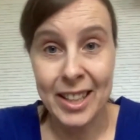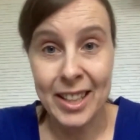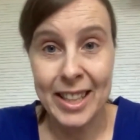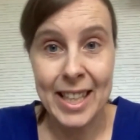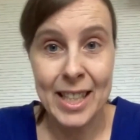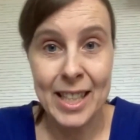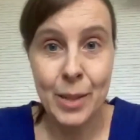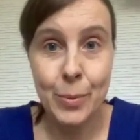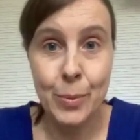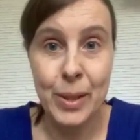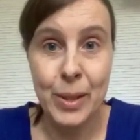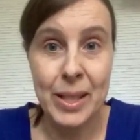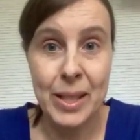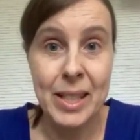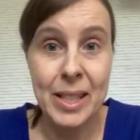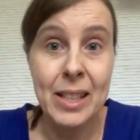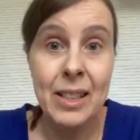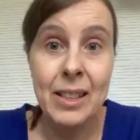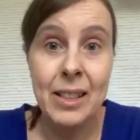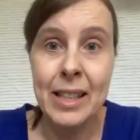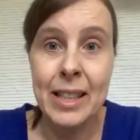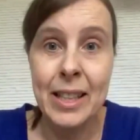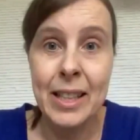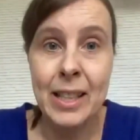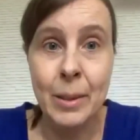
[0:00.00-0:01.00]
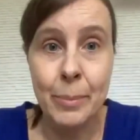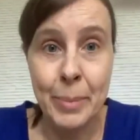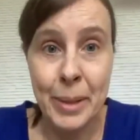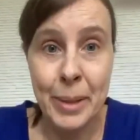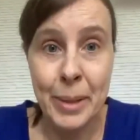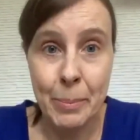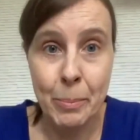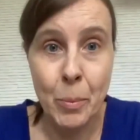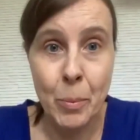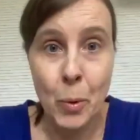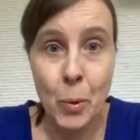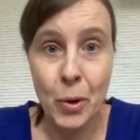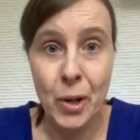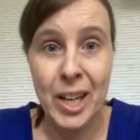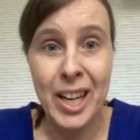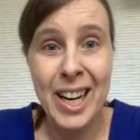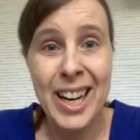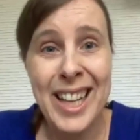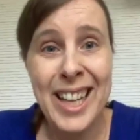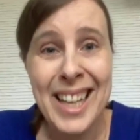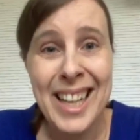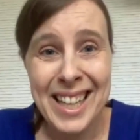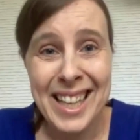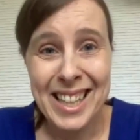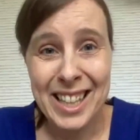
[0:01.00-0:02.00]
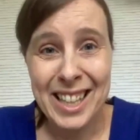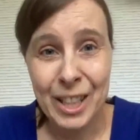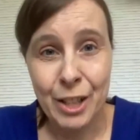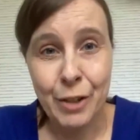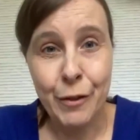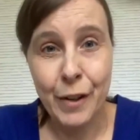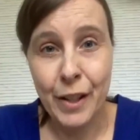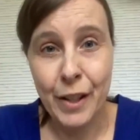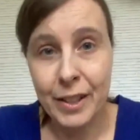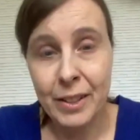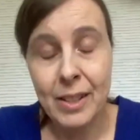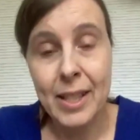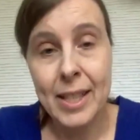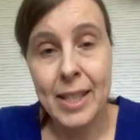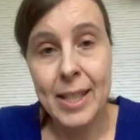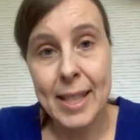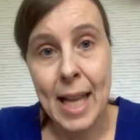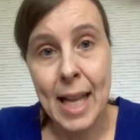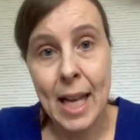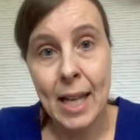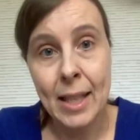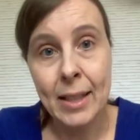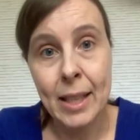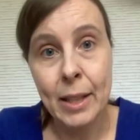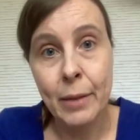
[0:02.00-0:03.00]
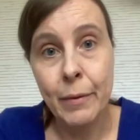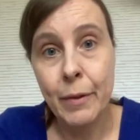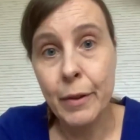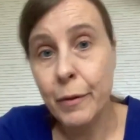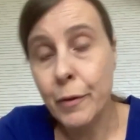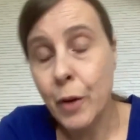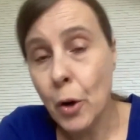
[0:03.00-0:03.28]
I guess we still need a bit more kind of understanding.